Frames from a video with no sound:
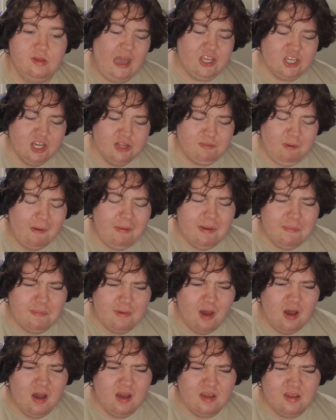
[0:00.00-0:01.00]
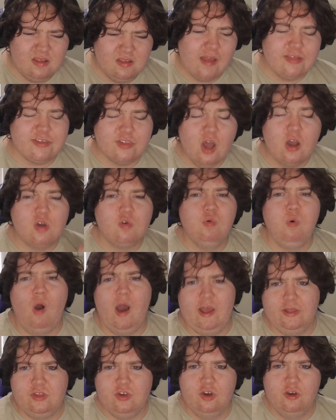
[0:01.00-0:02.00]
Actually, it's probably, uh, it's not
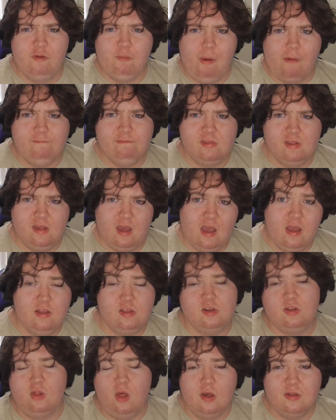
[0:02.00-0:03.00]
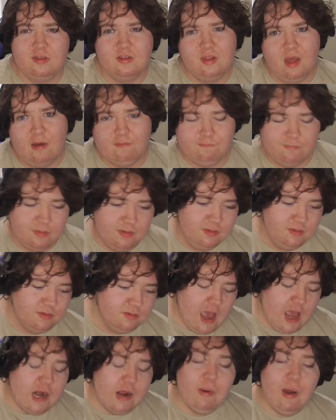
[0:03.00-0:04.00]
quite two months yet. It's close enough, but...
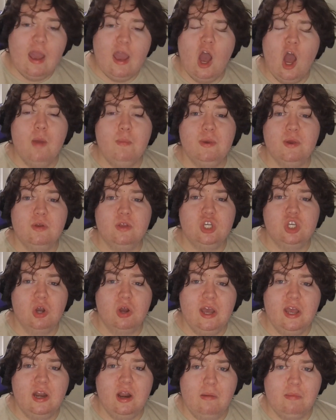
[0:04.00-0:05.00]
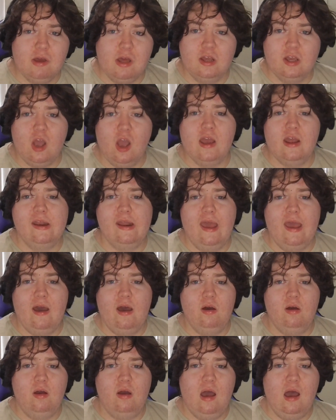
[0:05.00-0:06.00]
Anyway, hope you enjoyed. I'm gonna go
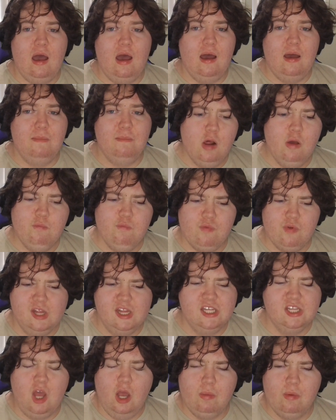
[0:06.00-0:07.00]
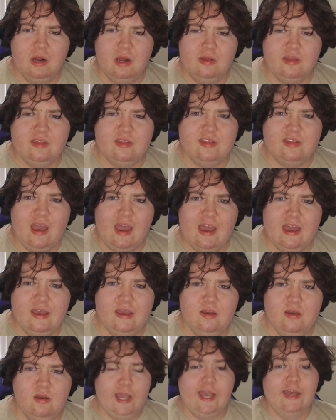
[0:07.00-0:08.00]
now. Um, I don't really know what else to
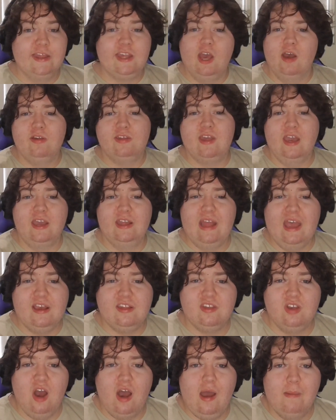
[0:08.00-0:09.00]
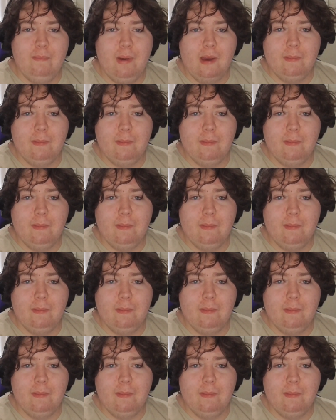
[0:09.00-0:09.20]
say. I guess I'll see you next time.